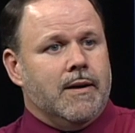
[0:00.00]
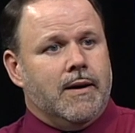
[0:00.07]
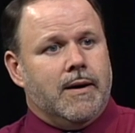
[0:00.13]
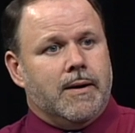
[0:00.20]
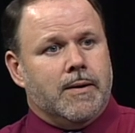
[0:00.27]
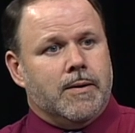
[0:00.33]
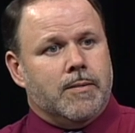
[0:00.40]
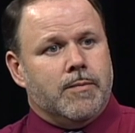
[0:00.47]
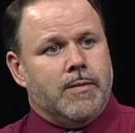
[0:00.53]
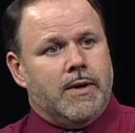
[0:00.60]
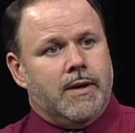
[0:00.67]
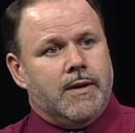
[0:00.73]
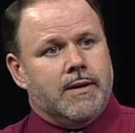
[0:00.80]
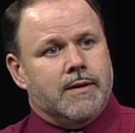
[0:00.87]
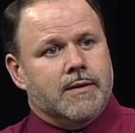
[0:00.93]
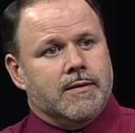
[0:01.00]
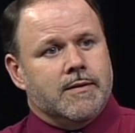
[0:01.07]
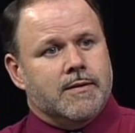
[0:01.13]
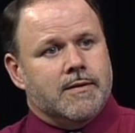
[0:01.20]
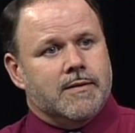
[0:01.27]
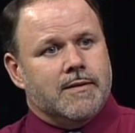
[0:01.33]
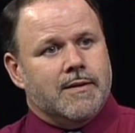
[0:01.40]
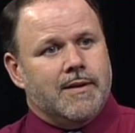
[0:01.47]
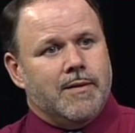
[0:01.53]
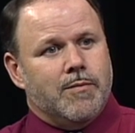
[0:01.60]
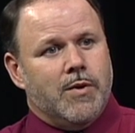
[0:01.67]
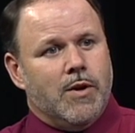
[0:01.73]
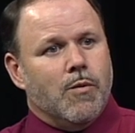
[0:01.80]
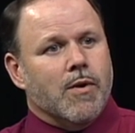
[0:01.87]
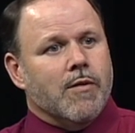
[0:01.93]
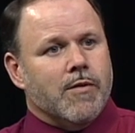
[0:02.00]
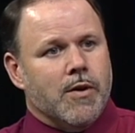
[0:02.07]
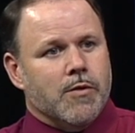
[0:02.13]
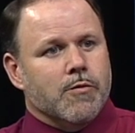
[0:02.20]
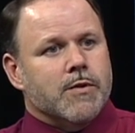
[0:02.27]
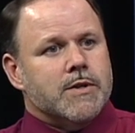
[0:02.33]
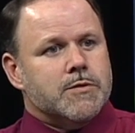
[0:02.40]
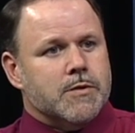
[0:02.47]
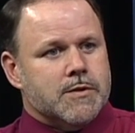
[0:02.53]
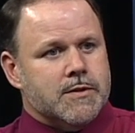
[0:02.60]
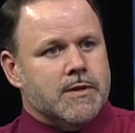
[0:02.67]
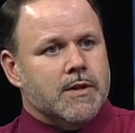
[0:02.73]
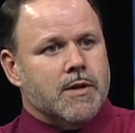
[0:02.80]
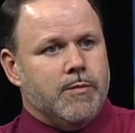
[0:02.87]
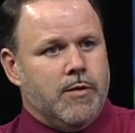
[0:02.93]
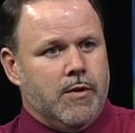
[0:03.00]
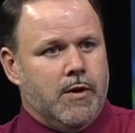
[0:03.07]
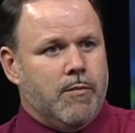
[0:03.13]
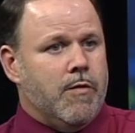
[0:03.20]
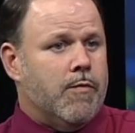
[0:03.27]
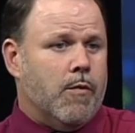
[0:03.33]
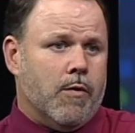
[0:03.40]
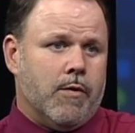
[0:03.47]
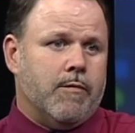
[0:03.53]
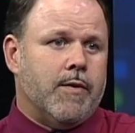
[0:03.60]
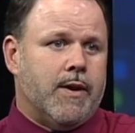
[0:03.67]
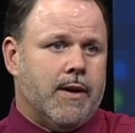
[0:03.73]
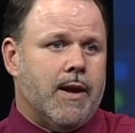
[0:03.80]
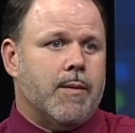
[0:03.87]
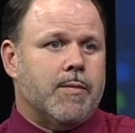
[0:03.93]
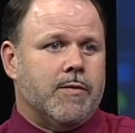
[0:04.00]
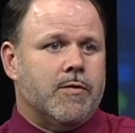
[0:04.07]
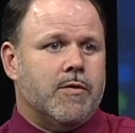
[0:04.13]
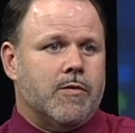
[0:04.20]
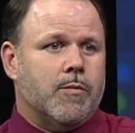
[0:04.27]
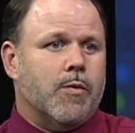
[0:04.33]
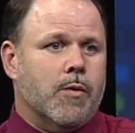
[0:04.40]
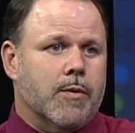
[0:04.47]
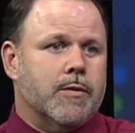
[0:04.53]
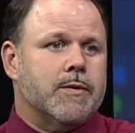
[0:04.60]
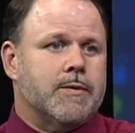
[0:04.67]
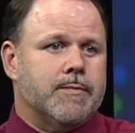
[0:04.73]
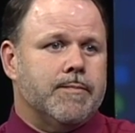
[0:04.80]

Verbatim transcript: um, and, and being aware of other resources in the community before an event happens is important.